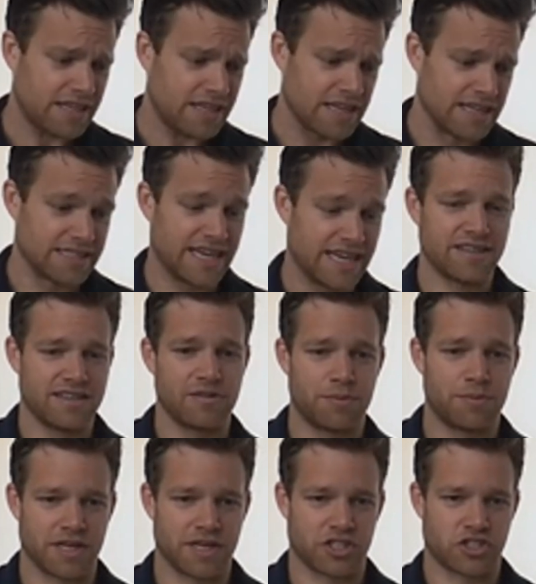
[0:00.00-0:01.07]
and get it in
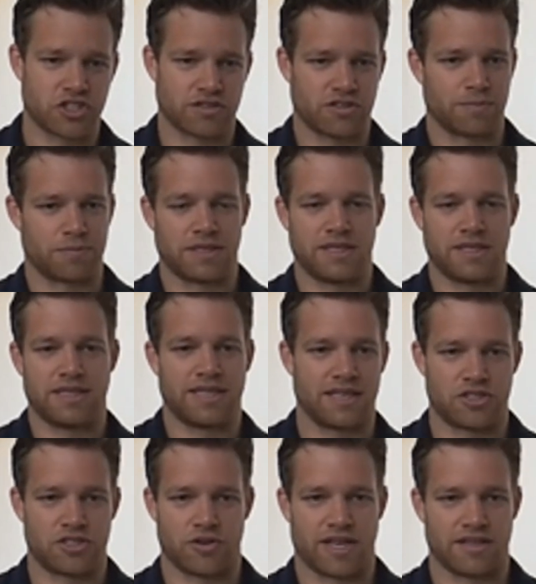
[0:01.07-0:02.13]
production completely
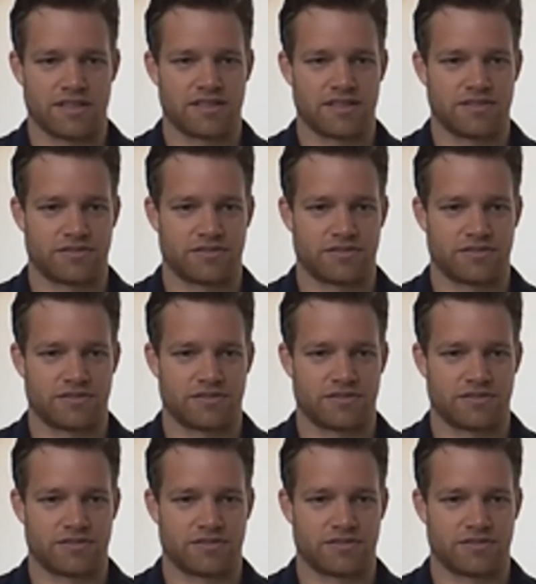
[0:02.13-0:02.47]
end to end,